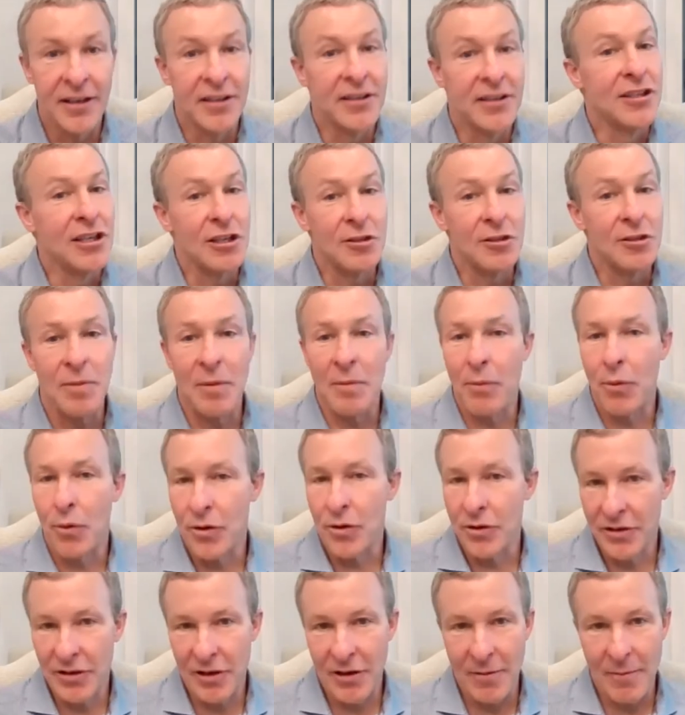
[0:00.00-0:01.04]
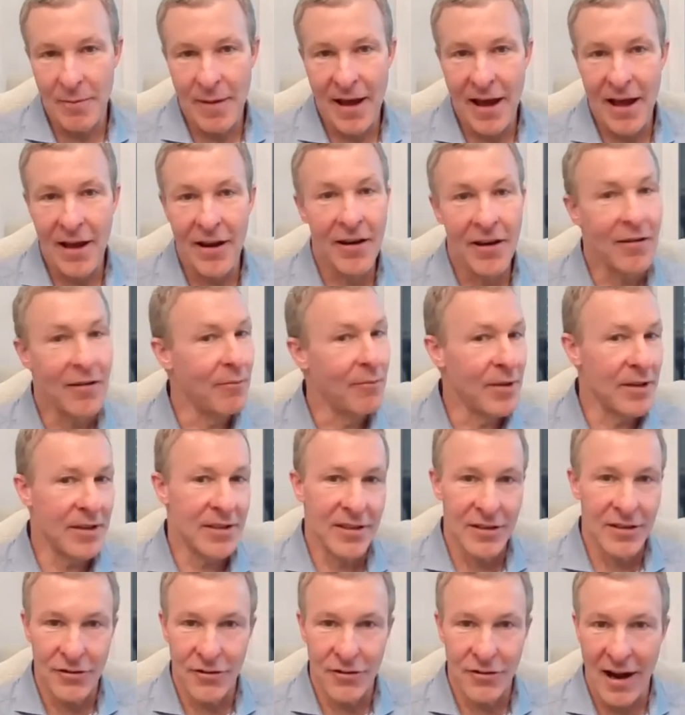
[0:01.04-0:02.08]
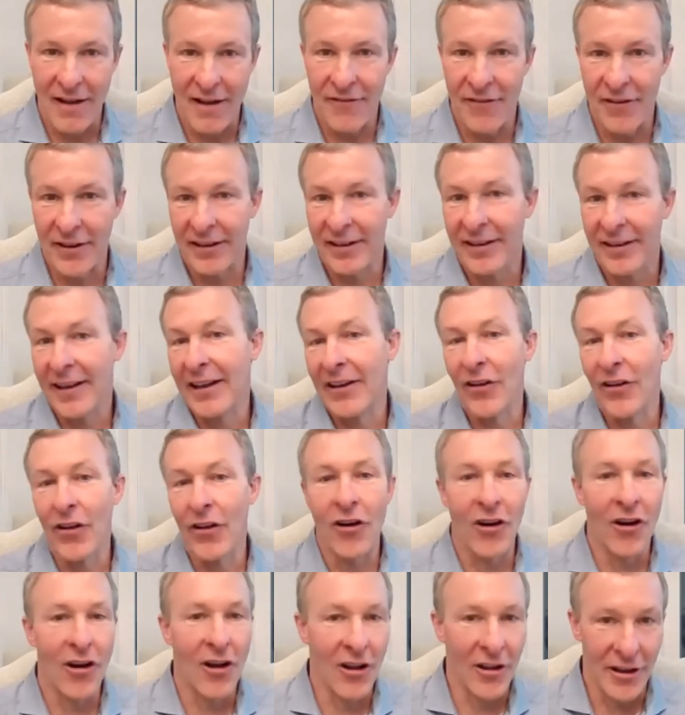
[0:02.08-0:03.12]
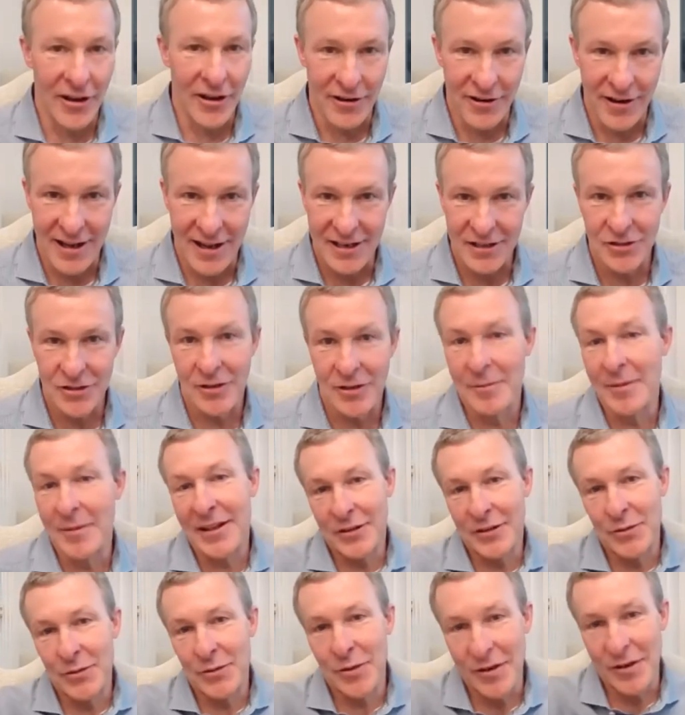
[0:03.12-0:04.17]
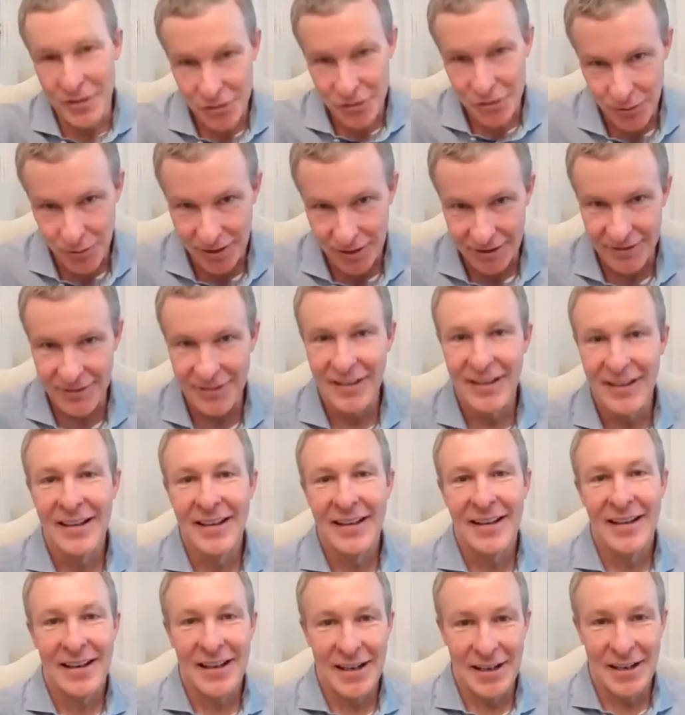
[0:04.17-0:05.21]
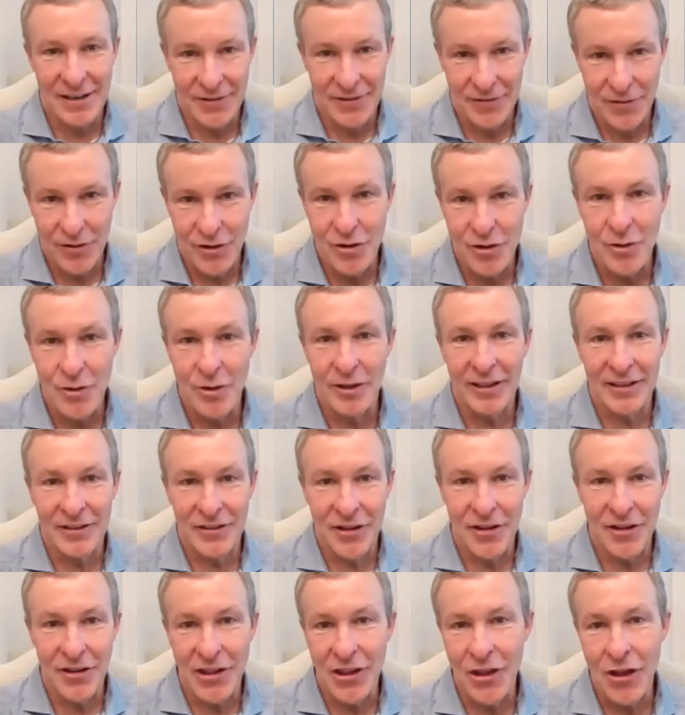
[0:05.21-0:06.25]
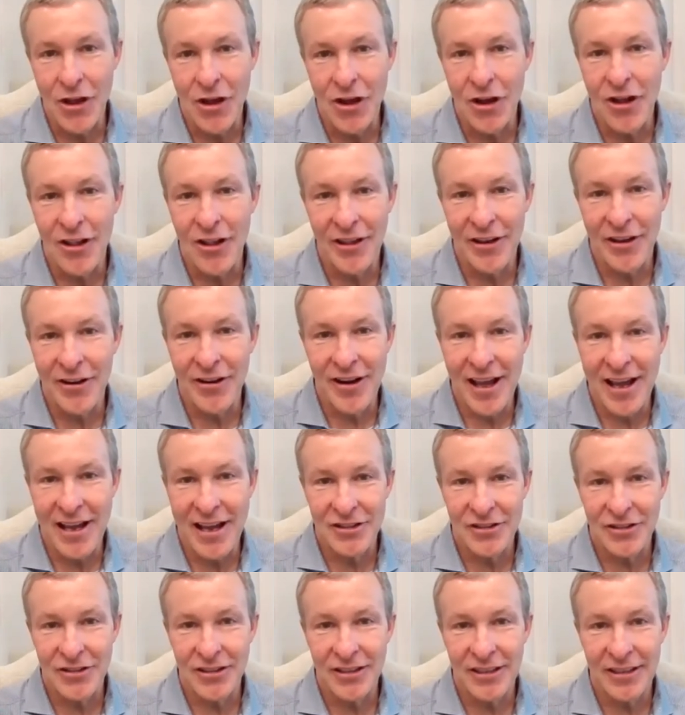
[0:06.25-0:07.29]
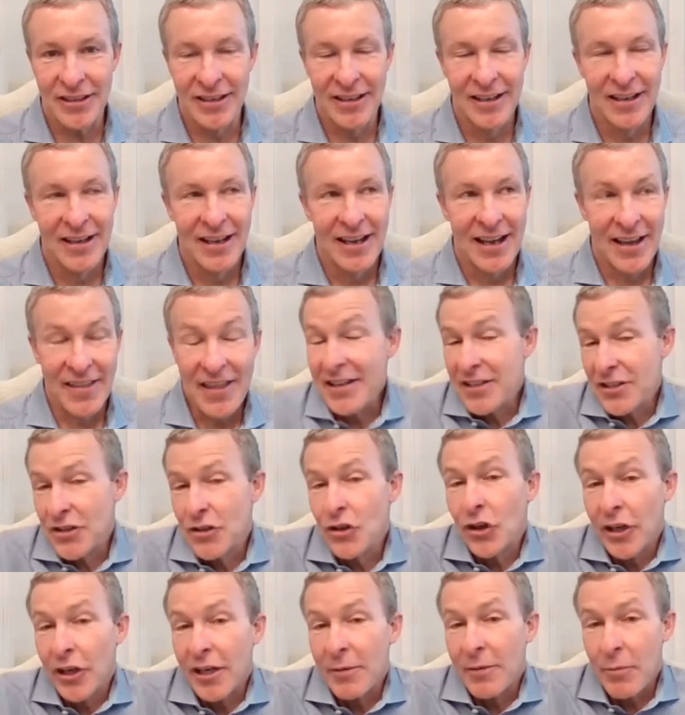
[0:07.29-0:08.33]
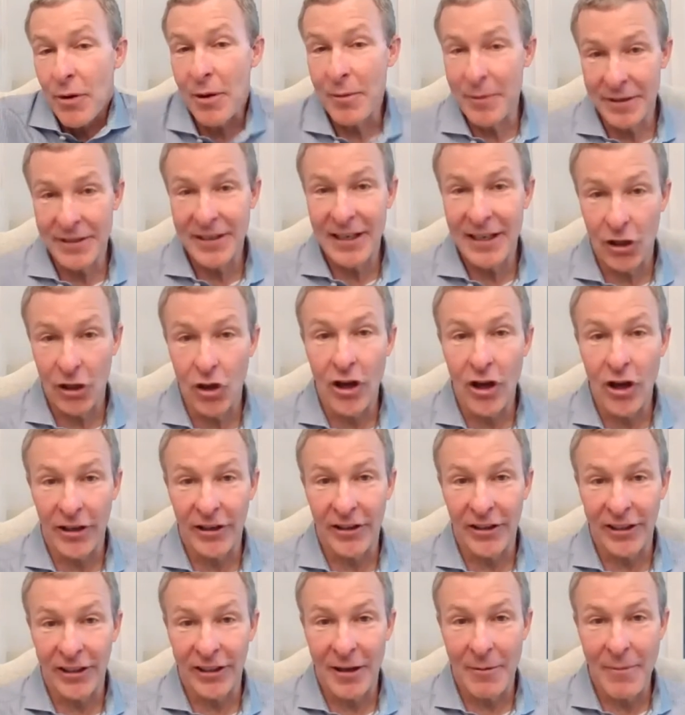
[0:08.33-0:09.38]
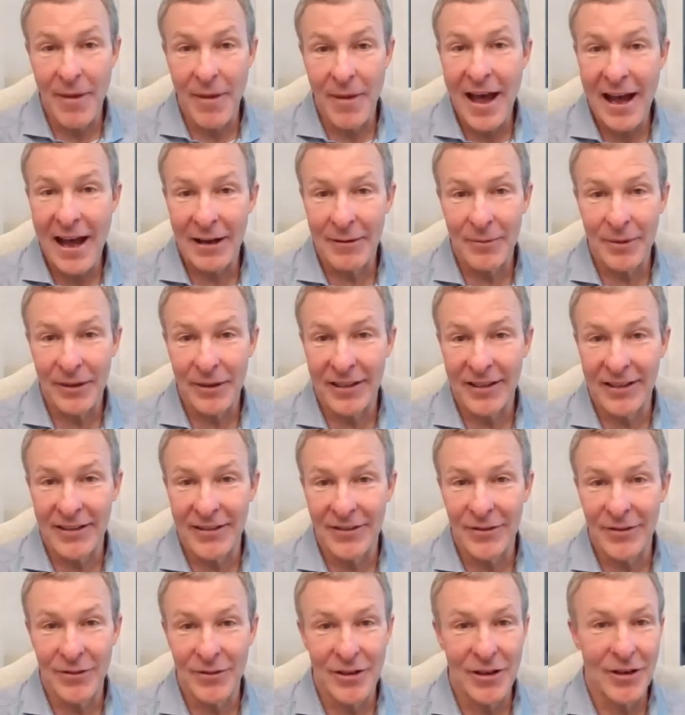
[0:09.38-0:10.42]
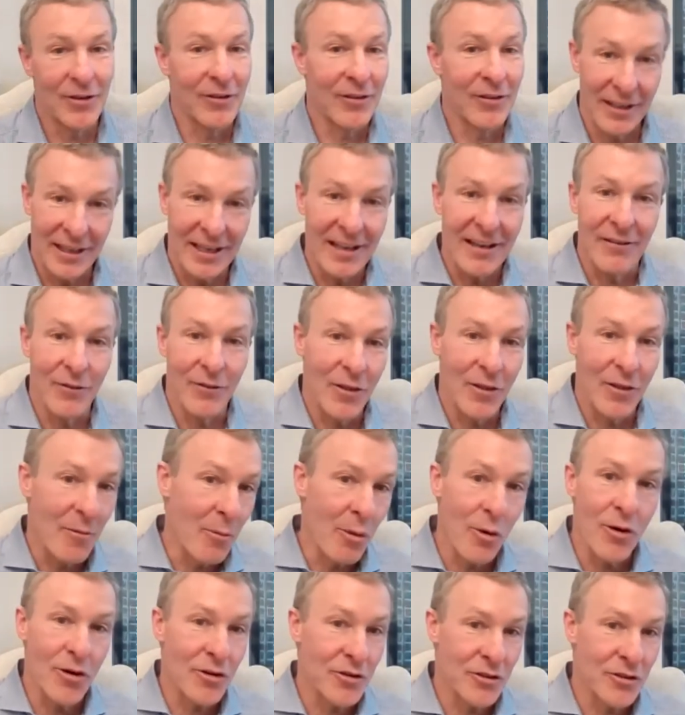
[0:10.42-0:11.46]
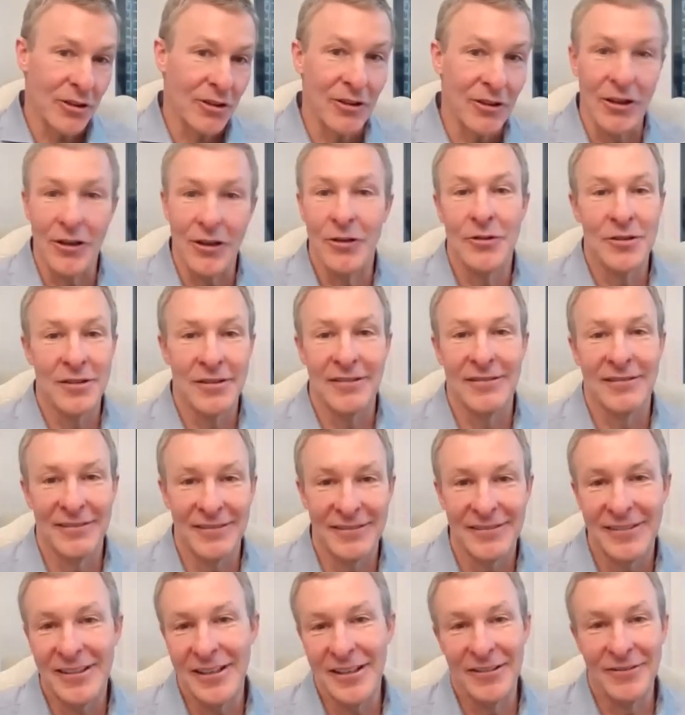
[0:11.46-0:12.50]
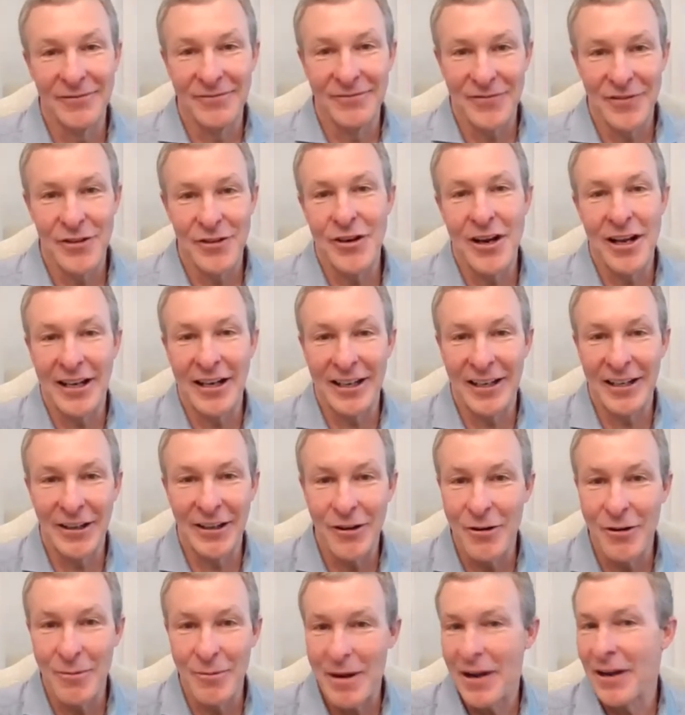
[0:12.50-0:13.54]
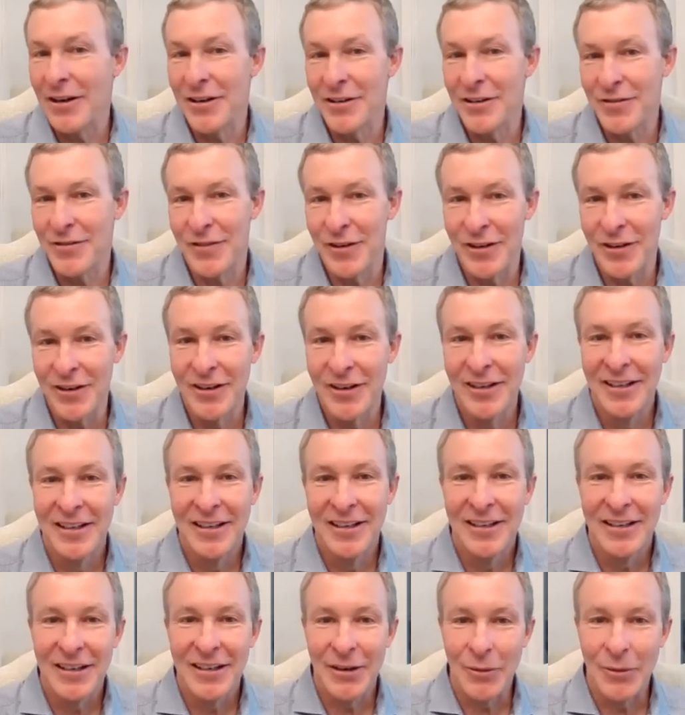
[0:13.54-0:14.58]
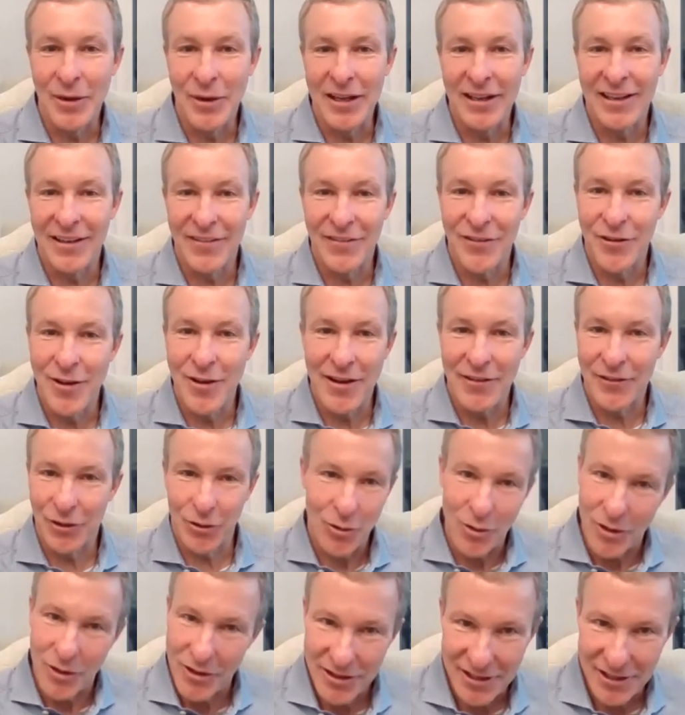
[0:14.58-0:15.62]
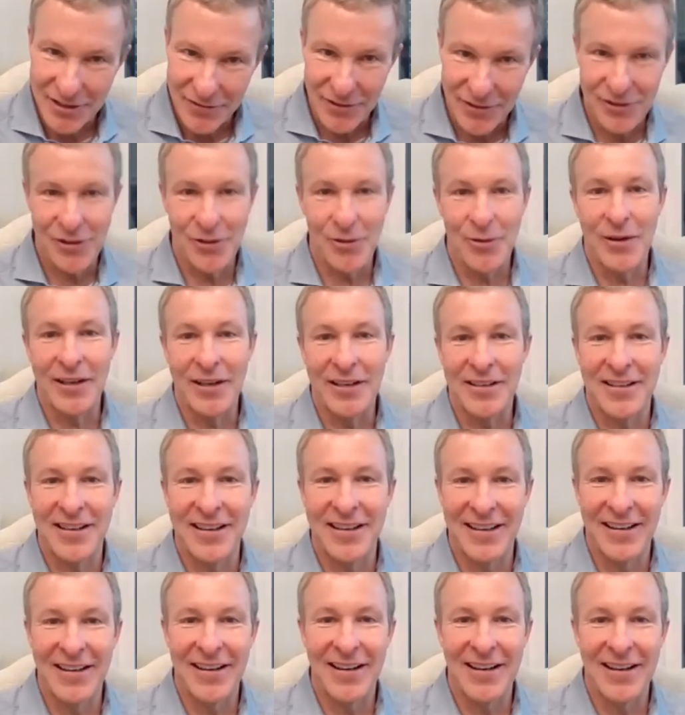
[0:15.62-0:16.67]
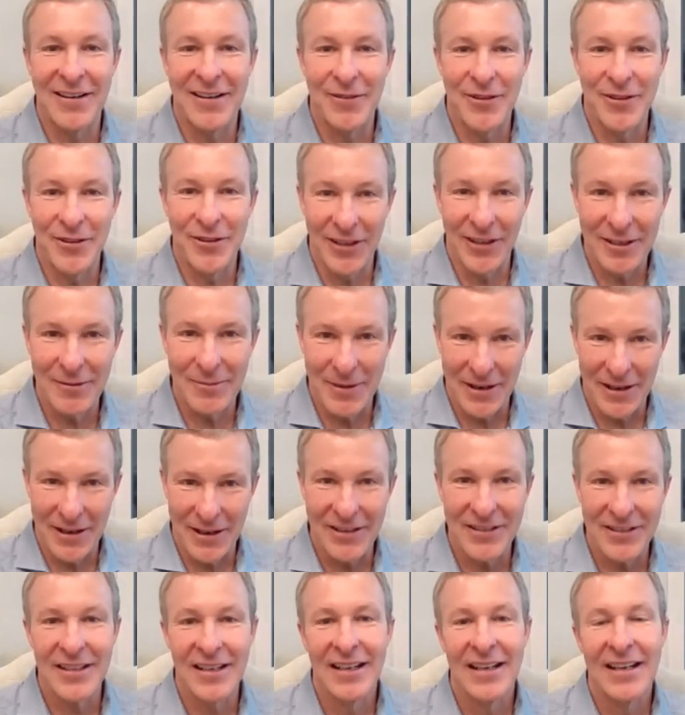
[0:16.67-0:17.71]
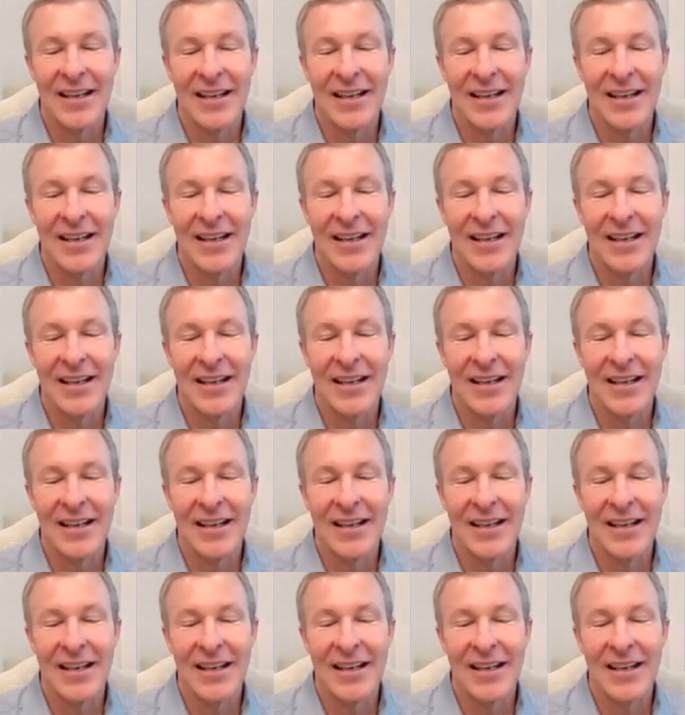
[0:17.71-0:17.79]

A disproportionate amount of business traffic and long haul international. I mean, that's one of the strengths for Newark is all the long haul international, and that's still going to probably take longer to come back because, you know, again, when the borders are closed, you're not going to go to Paris for a week if you have to quarantine for 2 weeks when you get to Paris.